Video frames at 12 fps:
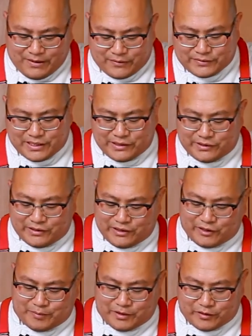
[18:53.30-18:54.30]
of tasting
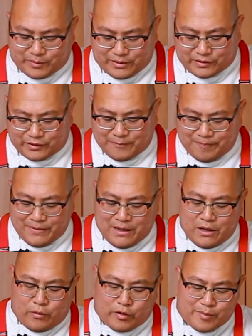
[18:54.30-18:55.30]
these bean sprouts.
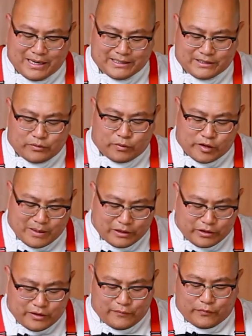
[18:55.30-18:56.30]
What am
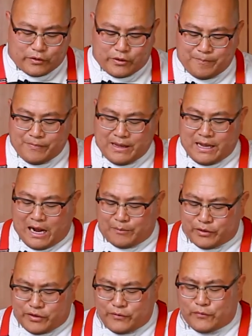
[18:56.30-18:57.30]
I looking for?
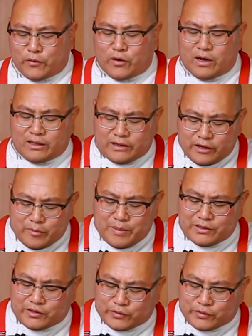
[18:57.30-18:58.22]
I'm looking for a little bit